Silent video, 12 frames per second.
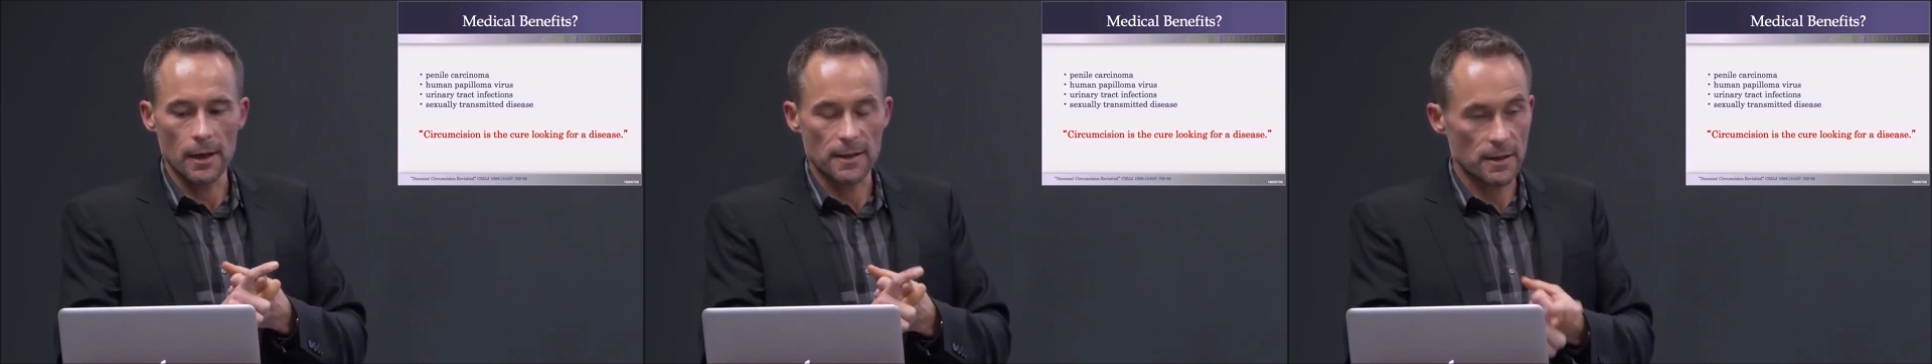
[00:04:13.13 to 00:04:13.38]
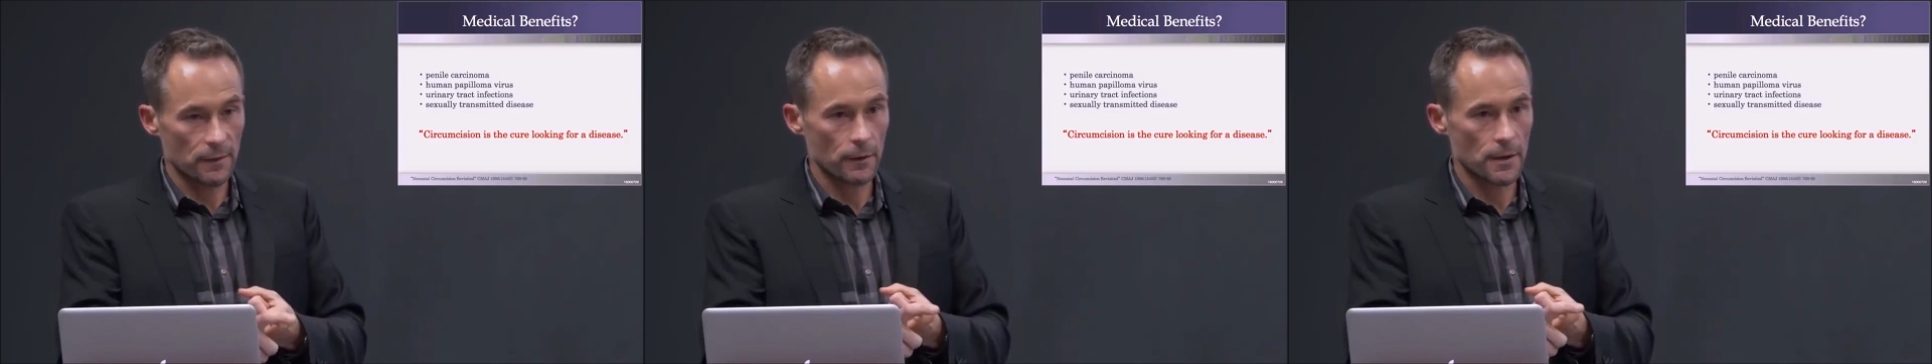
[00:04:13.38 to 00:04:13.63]

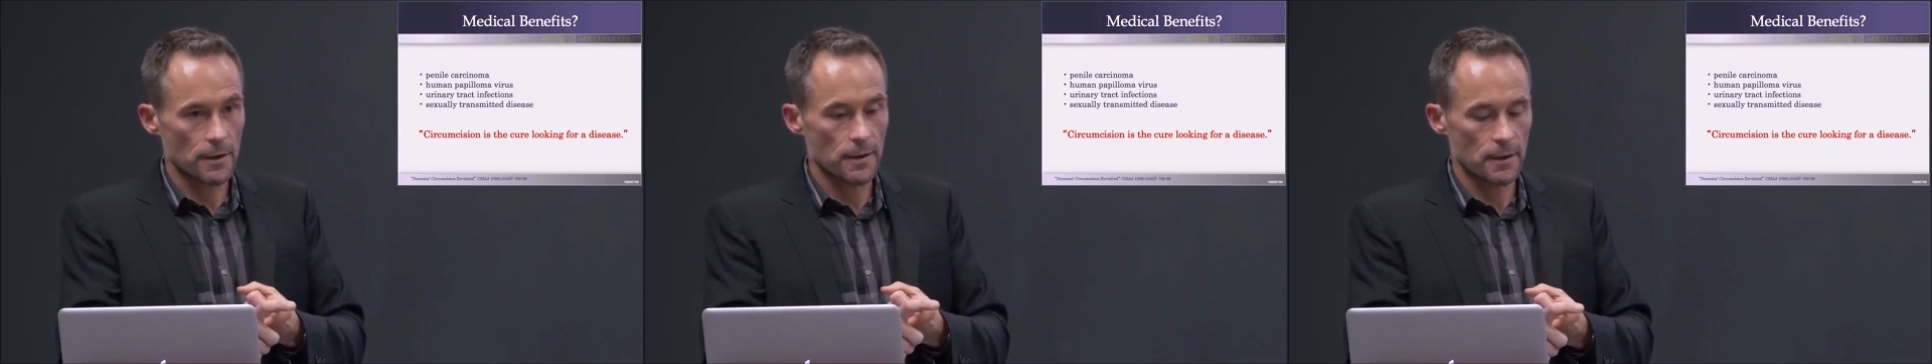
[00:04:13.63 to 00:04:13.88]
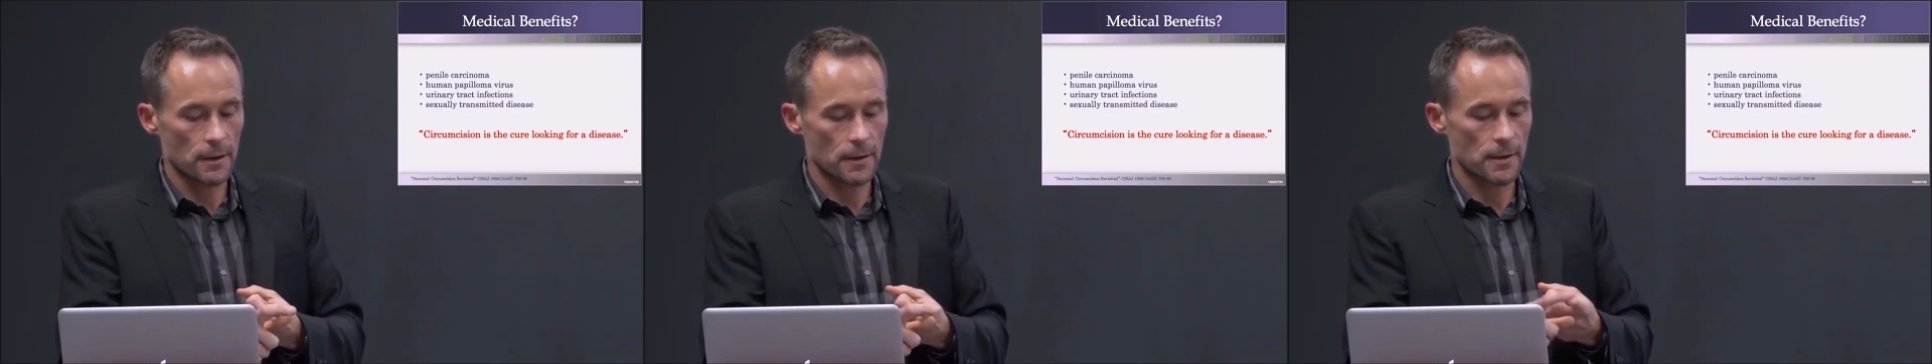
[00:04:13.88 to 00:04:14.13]
syphilis
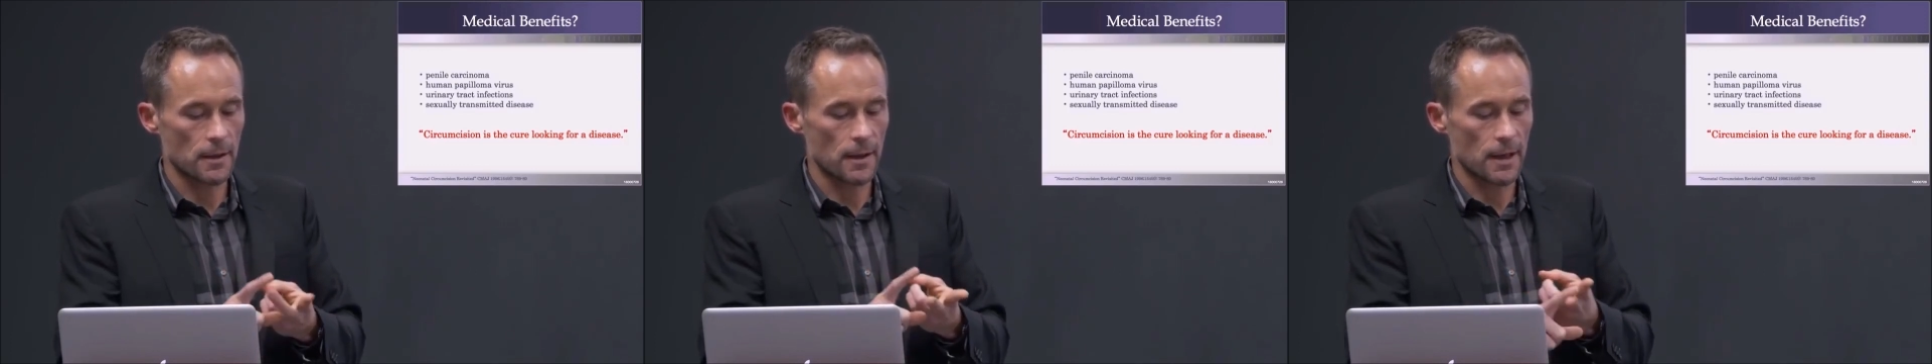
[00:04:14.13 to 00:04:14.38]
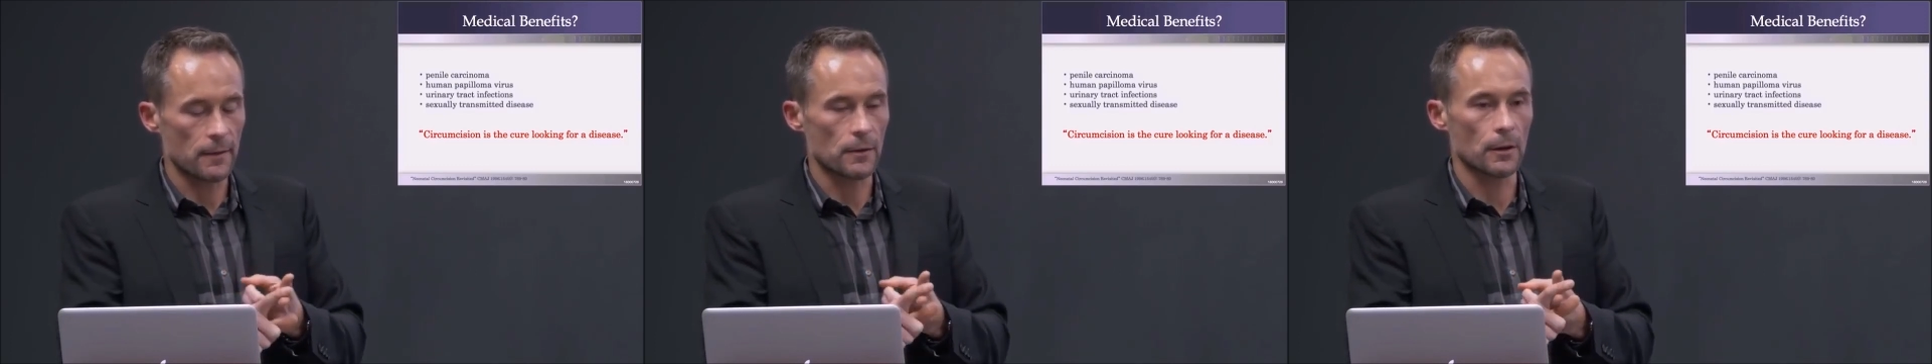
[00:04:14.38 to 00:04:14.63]
incidence, and
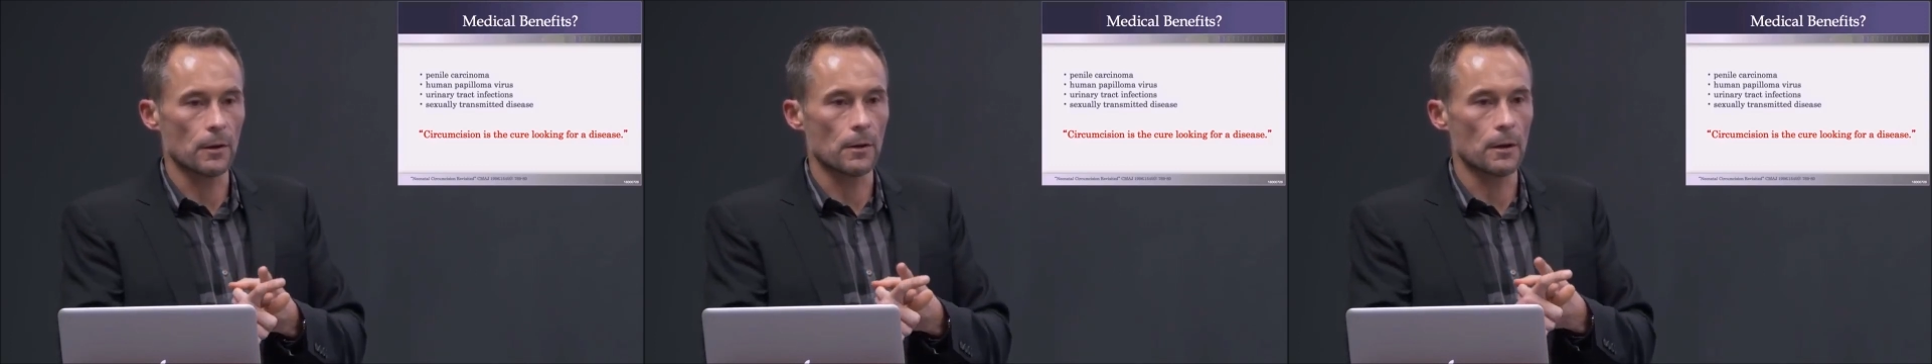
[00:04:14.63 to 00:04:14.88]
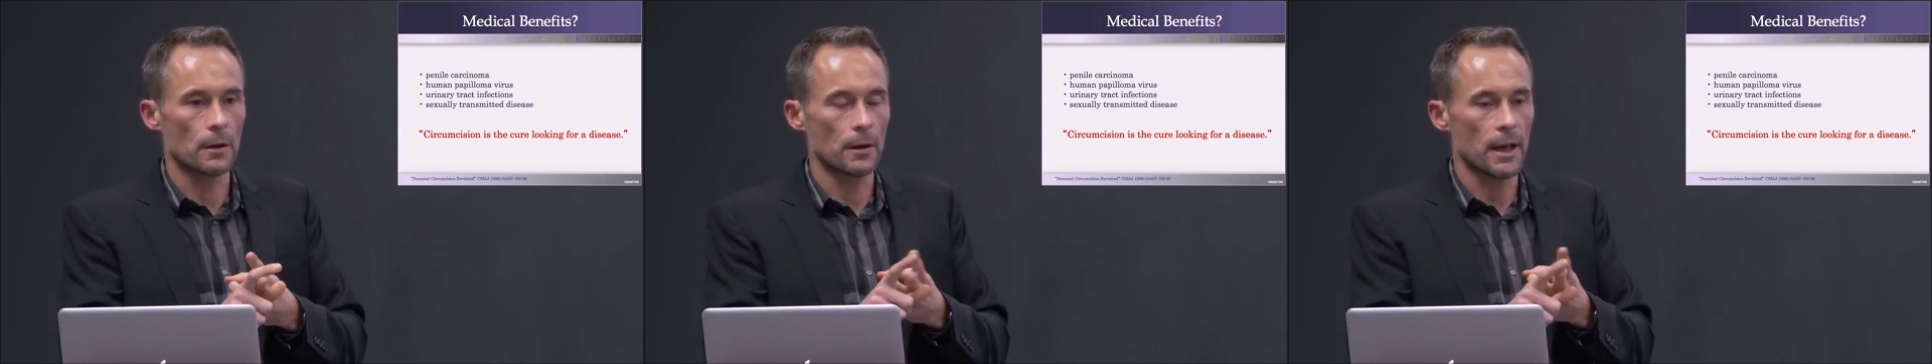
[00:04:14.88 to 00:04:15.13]
they have a
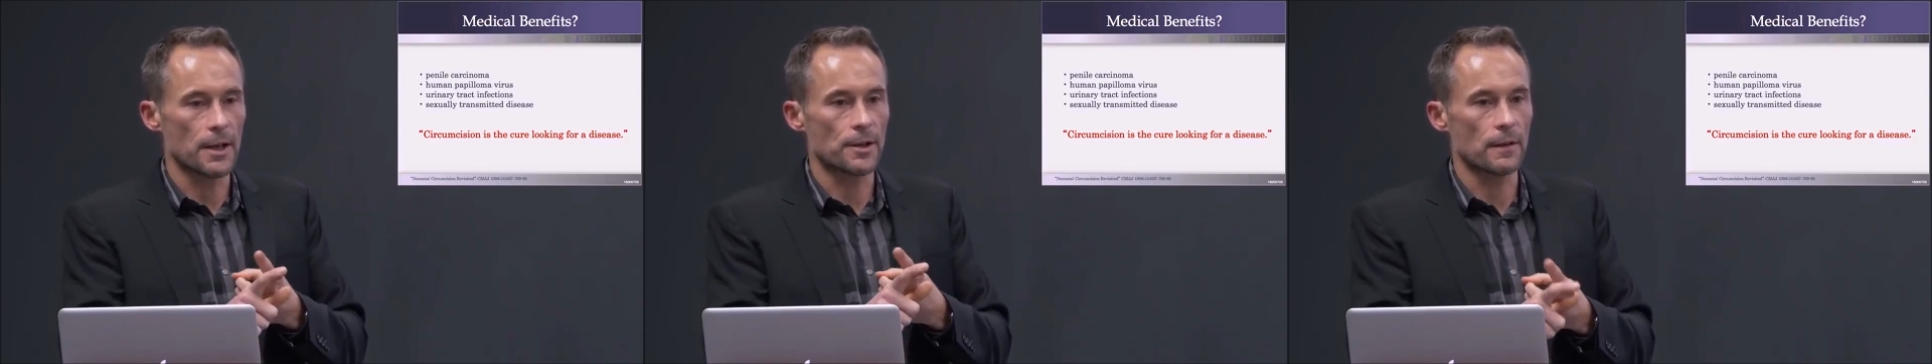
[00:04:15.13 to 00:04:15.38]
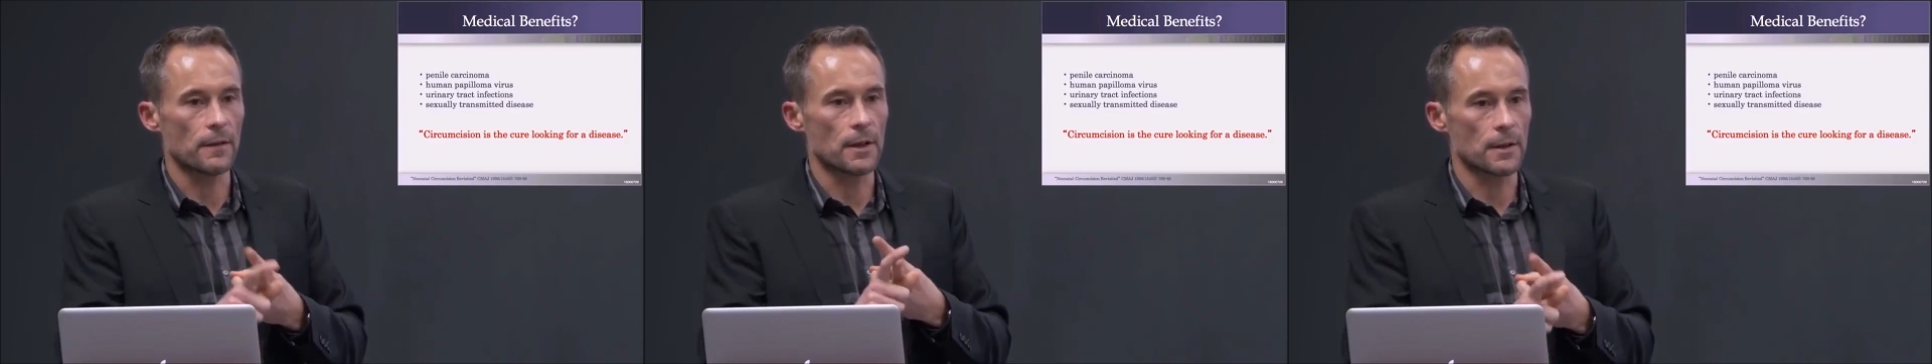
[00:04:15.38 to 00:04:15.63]
lower
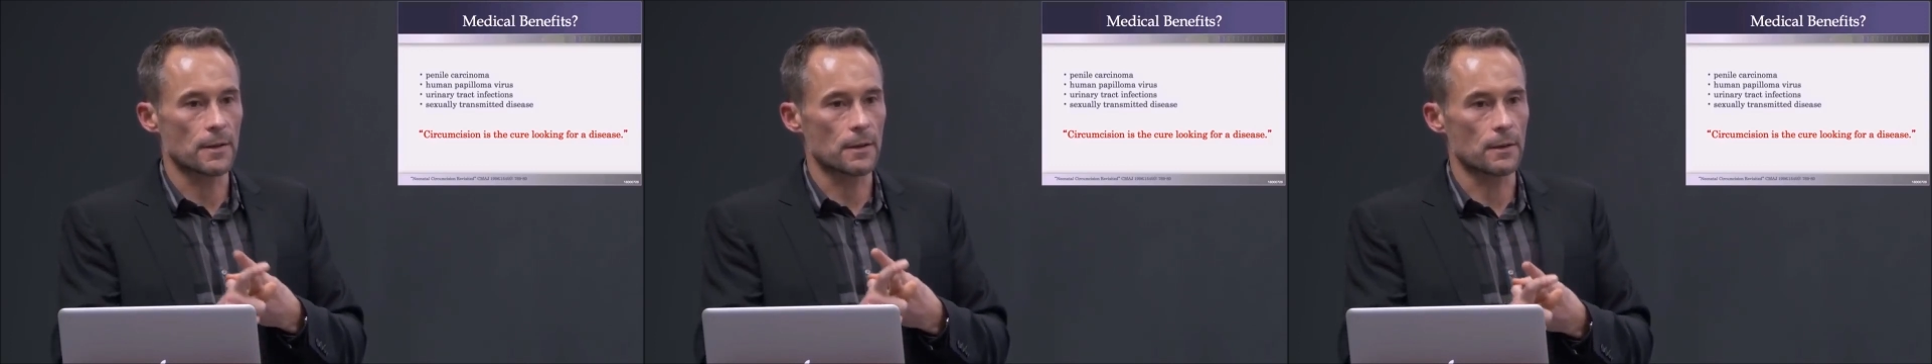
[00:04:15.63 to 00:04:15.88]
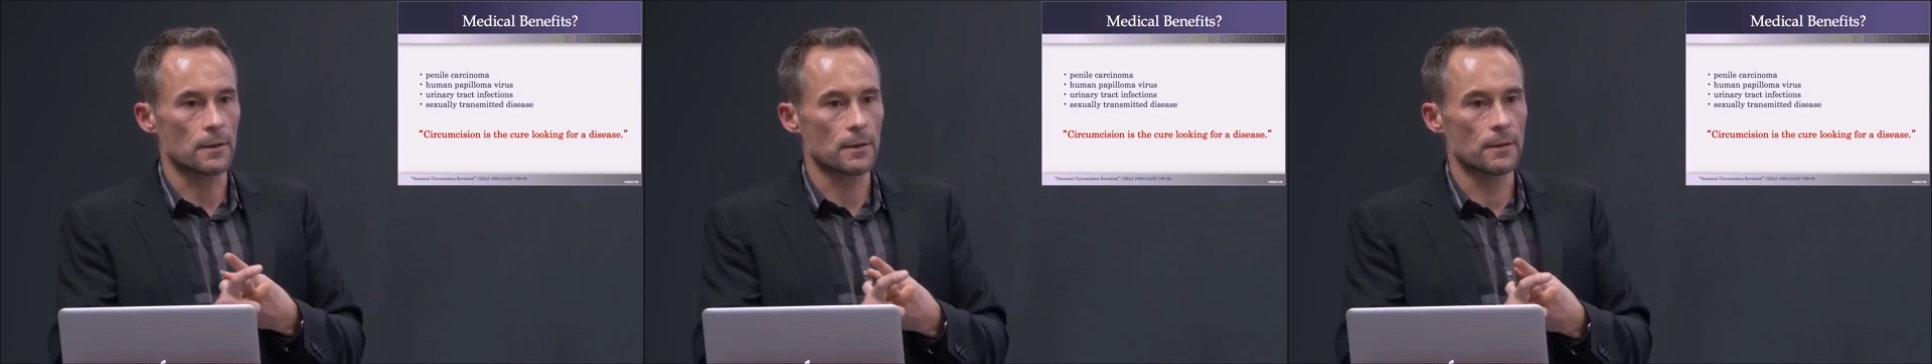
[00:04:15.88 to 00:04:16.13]
HIV
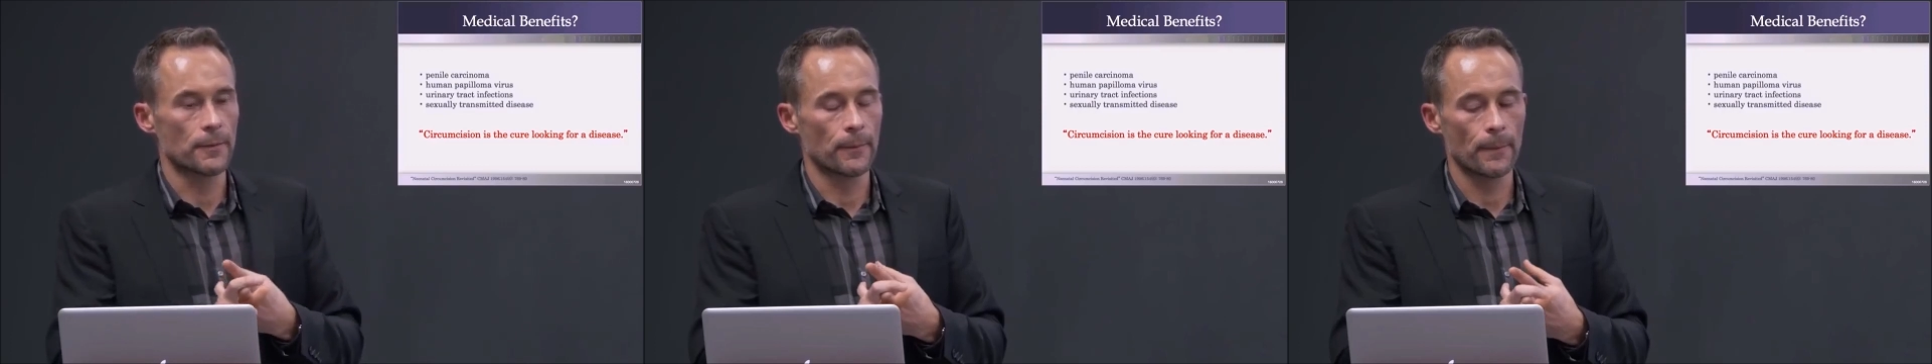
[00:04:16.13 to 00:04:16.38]
incidence.